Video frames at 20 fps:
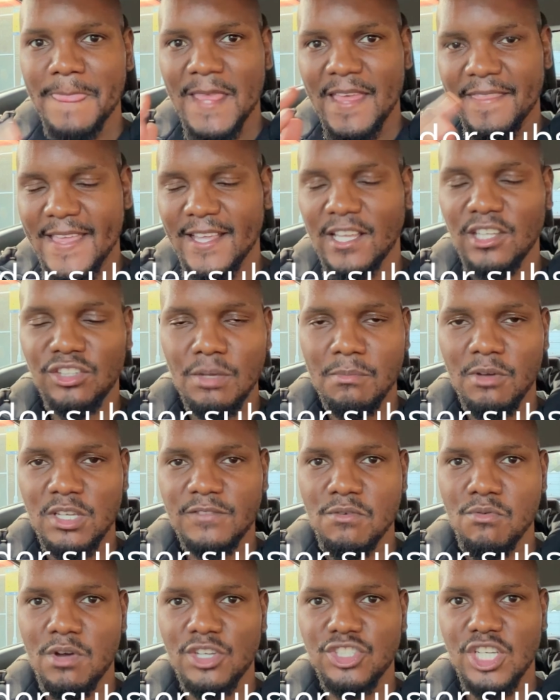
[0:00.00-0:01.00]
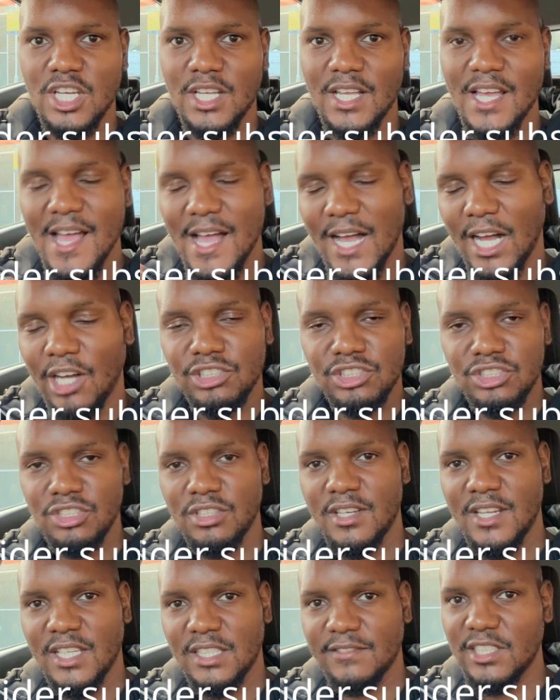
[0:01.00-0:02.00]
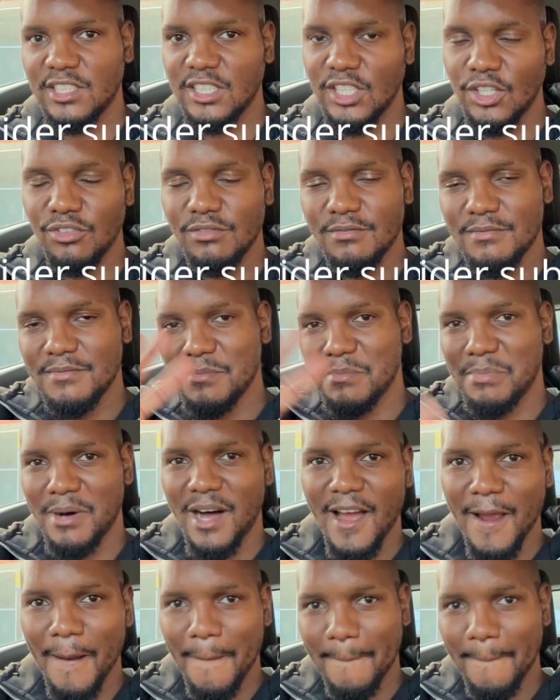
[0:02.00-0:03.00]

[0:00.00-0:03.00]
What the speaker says: Thank you so much for watching. I'll see you in the next video. Bye.